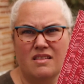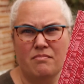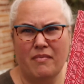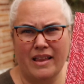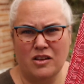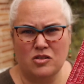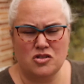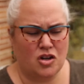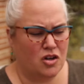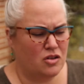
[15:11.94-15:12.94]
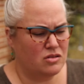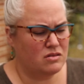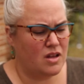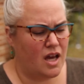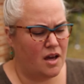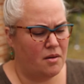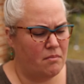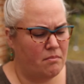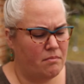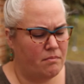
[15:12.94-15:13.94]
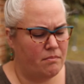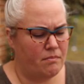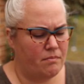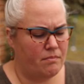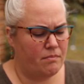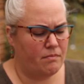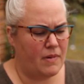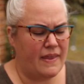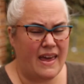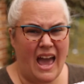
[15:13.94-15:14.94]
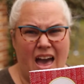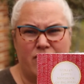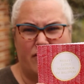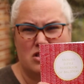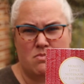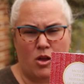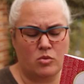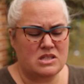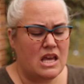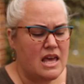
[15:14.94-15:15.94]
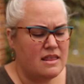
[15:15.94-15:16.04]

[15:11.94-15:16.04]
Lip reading: my little journal, and they have even smaller ones.